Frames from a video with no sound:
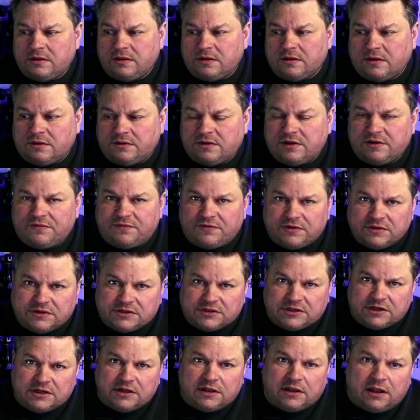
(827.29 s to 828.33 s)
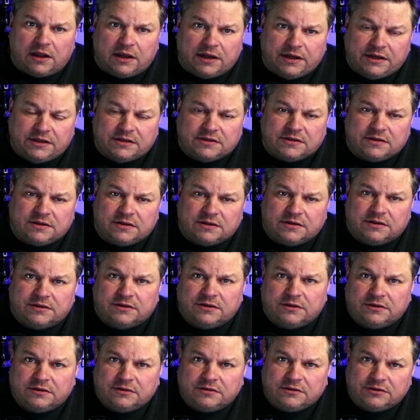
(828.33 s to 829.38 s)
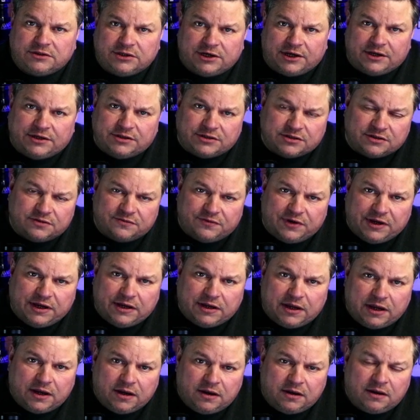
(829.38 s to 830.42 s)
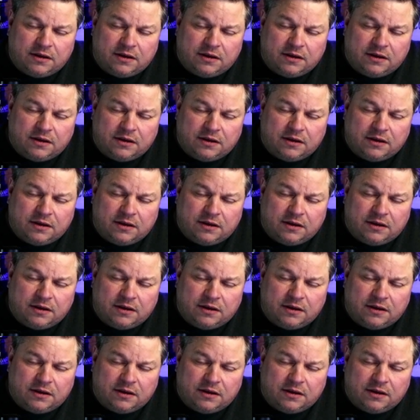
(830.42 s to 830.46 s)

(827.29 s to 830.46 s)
Difference in light can change the reading.